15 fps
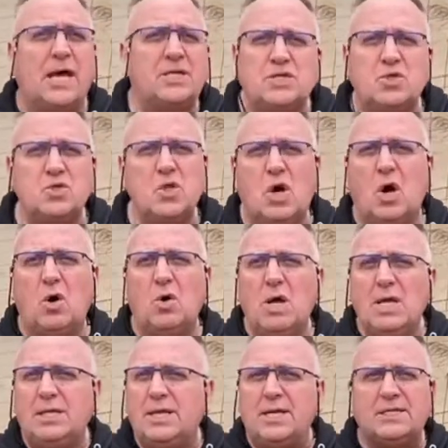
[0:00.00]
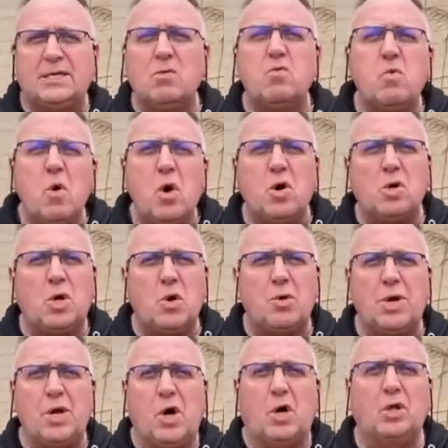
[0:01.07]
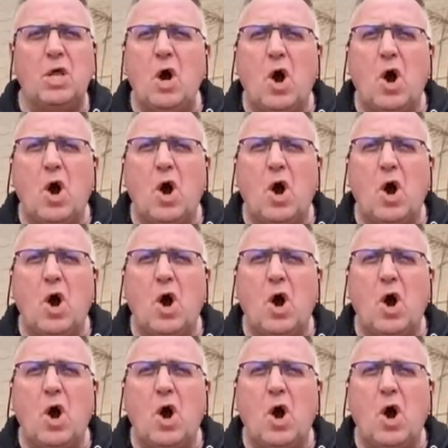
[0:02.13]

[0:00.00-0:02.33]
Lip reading: As you know, there is a war going on.